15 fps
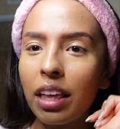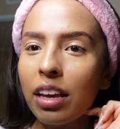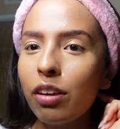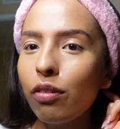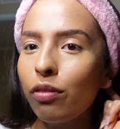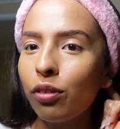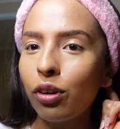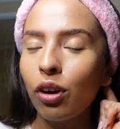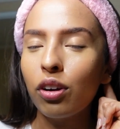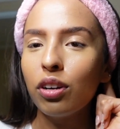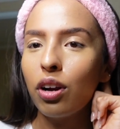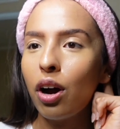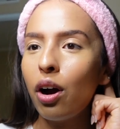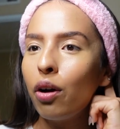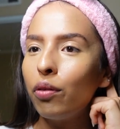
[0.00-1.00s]
thank you for
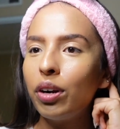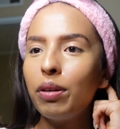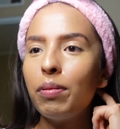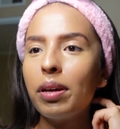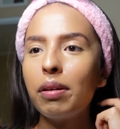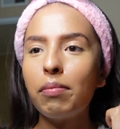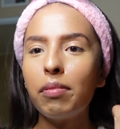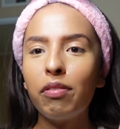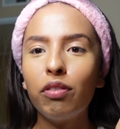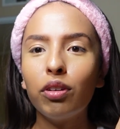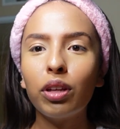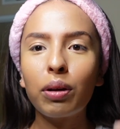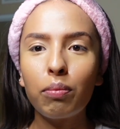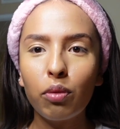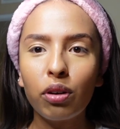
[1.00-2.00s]
not already making me feel
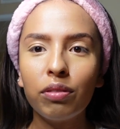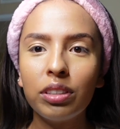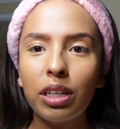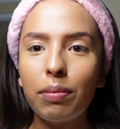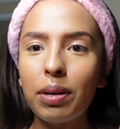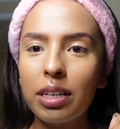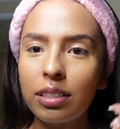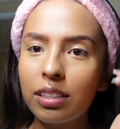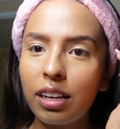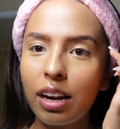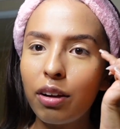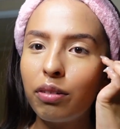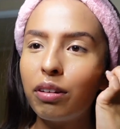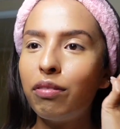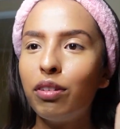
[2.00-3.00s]
like more of a dumbass than I
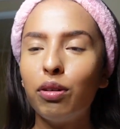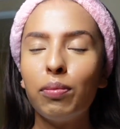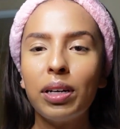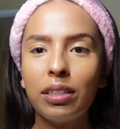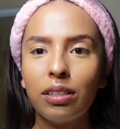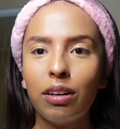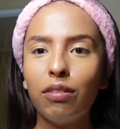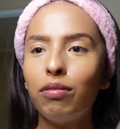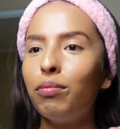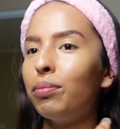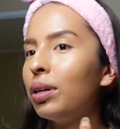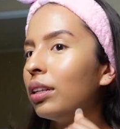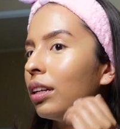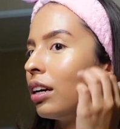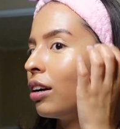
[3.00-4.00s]
already feel myself,
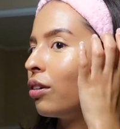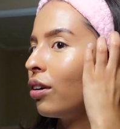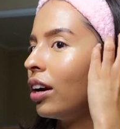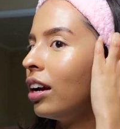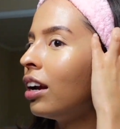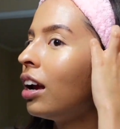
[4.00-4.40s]
but like, great.